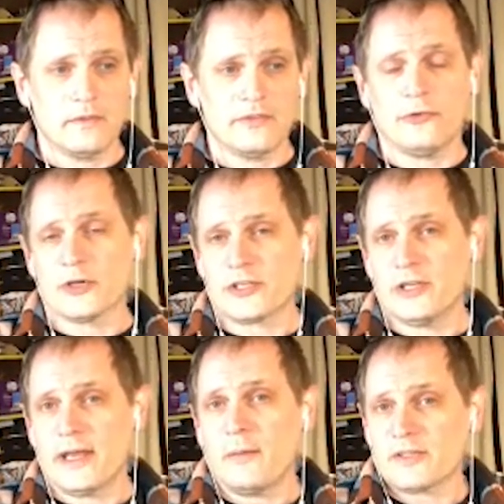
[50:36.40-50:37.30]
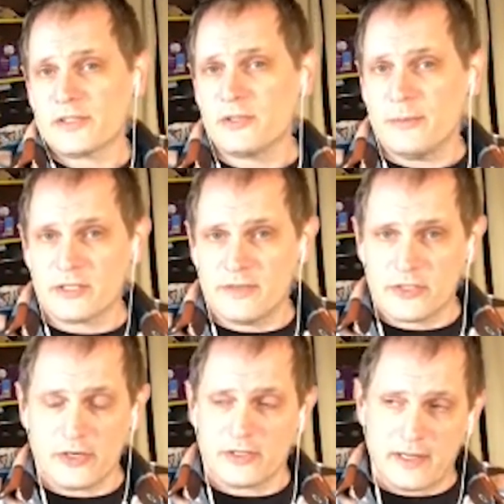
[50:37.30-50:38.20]
Fortunately, I wasn't too much of a
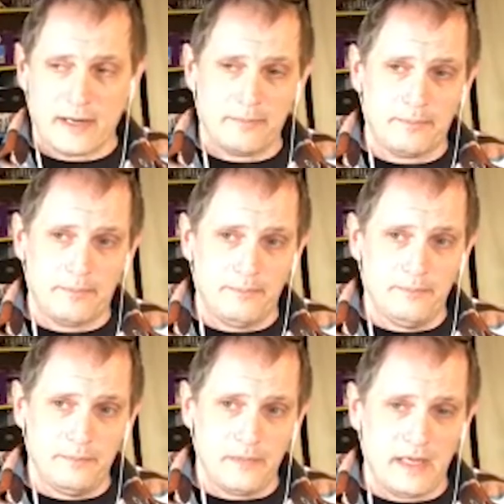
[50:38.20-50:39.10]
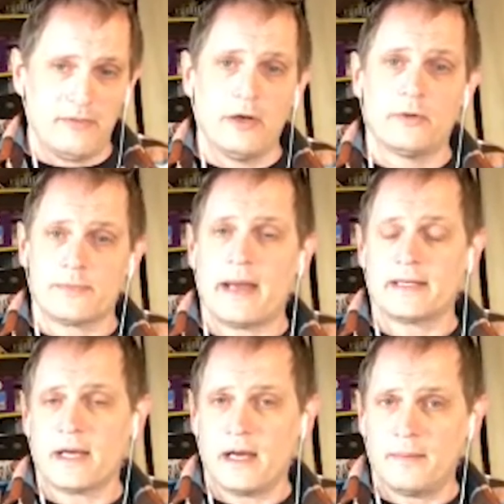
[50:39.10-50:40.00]
jerk that I, even though it was
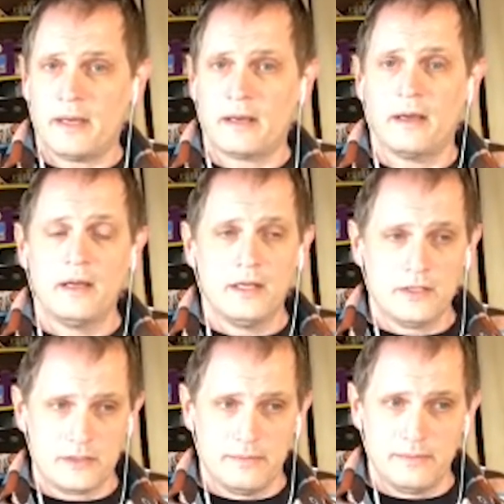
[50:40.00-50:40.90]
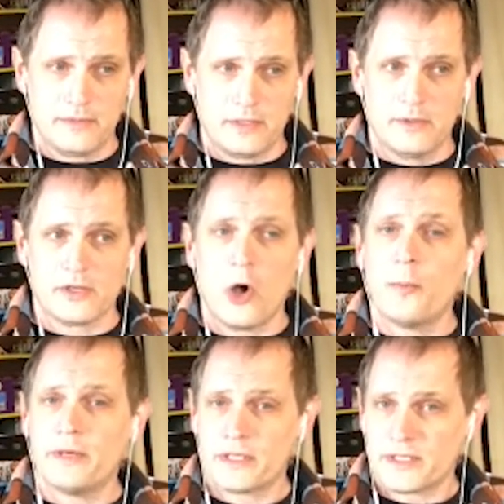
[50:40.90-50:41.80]
bad timing, she was
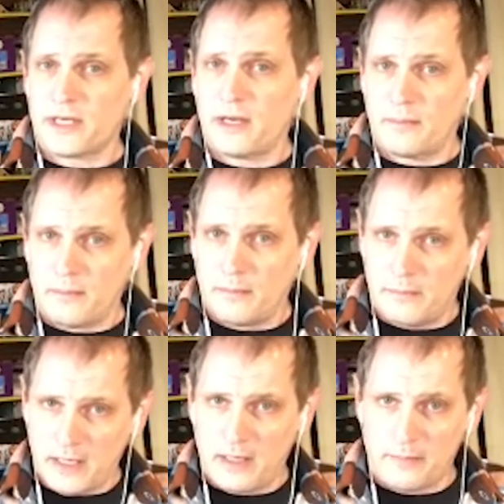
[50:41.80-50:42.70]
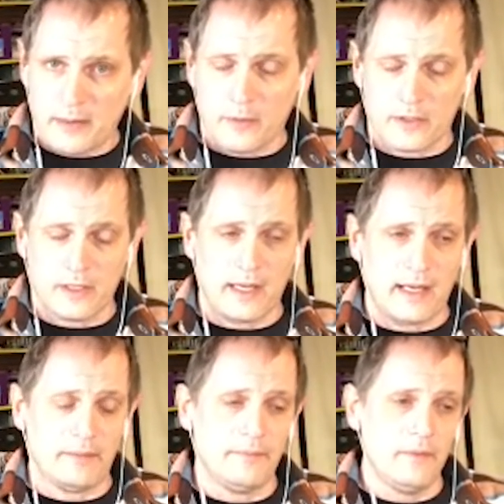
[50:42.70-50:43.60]
open to seeing me and my work
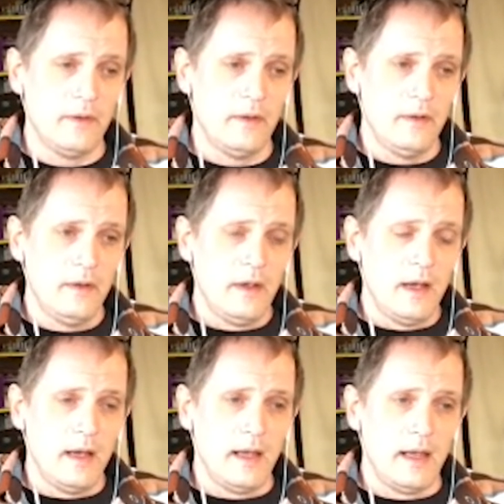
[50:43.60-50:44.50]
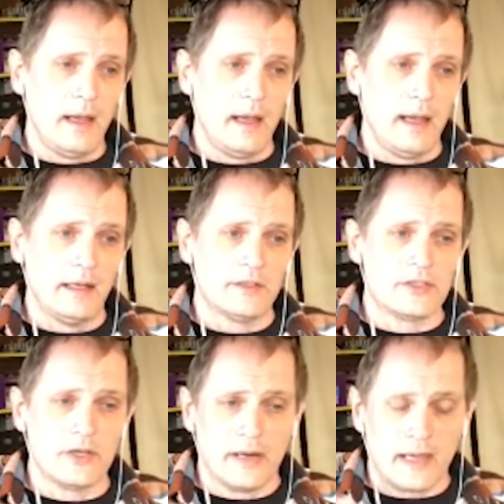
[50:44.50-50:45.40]
again. And
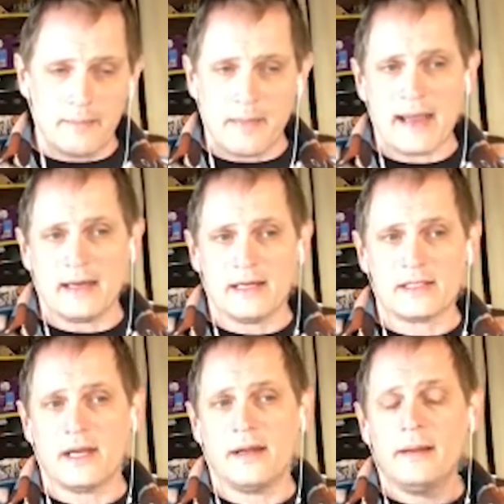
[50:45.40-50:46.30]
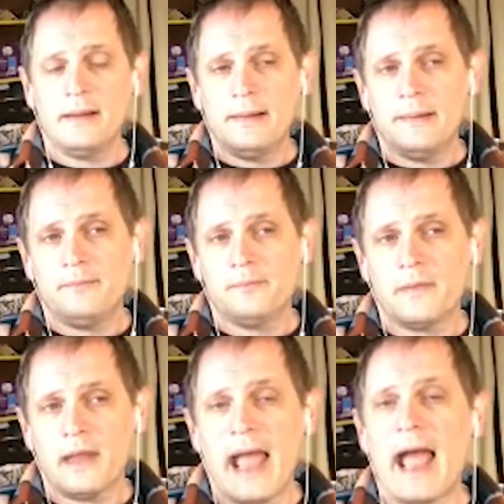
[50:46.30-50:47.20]
so I came back and I said,
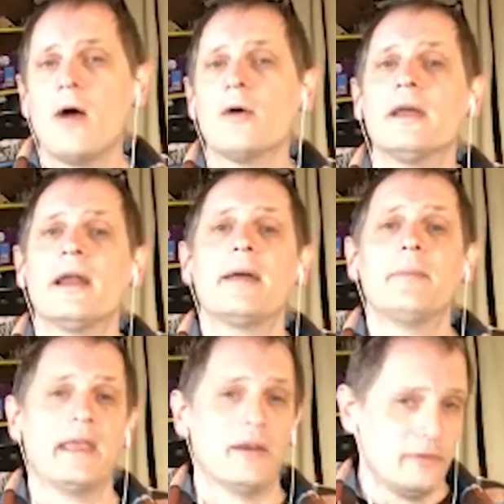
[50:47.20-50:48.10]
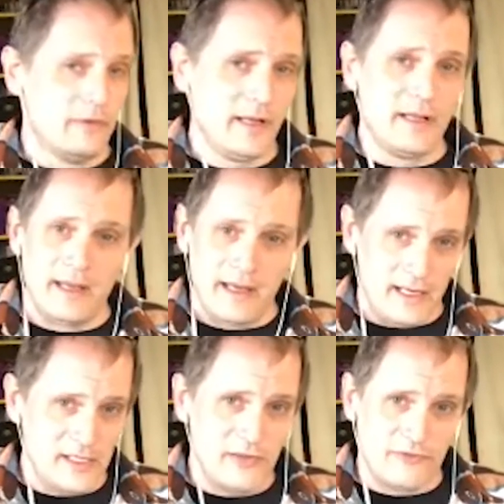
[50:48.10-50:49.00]
how can I make it really
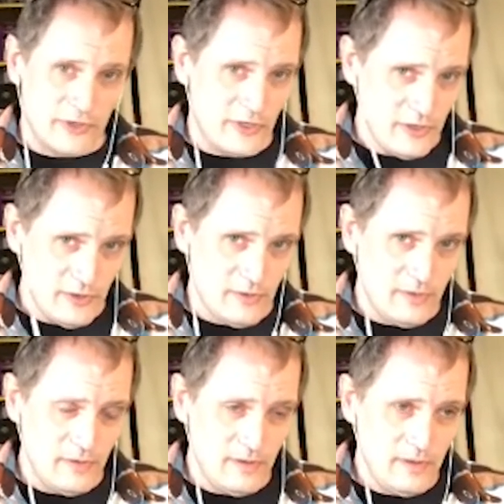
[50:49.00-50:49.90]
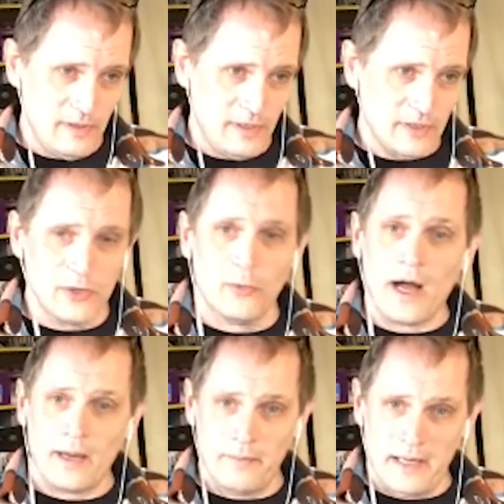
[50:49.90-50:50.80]
easy for you to
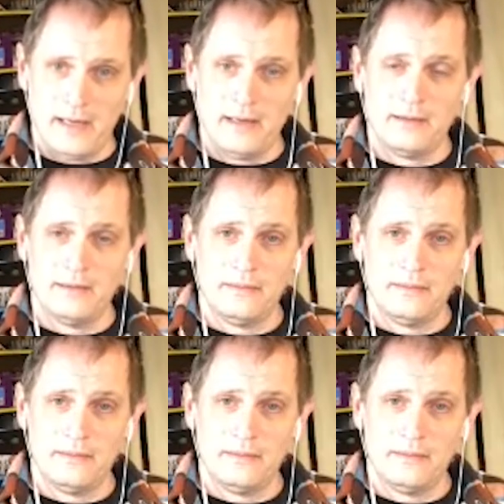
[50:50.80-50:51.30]
want me